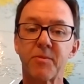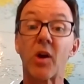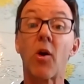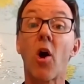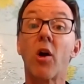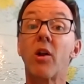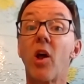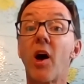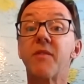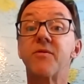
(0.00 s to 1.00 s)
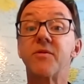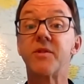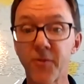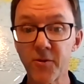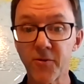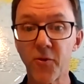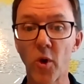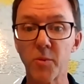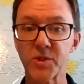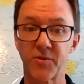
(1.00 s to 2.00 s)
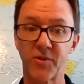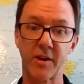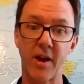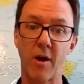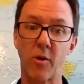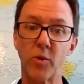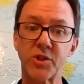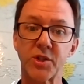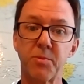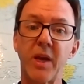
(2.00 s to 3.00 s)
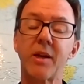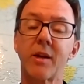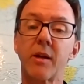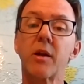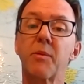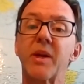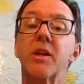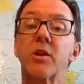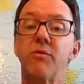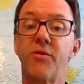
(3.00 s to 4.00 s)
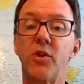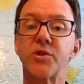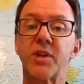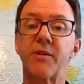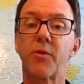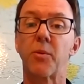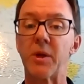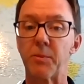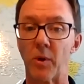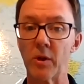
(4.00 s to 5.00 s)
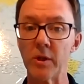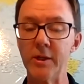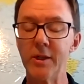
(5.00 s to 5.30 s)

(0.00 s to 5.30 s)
there are a lot of different forms of it now, which has made it a little bit confusing for people.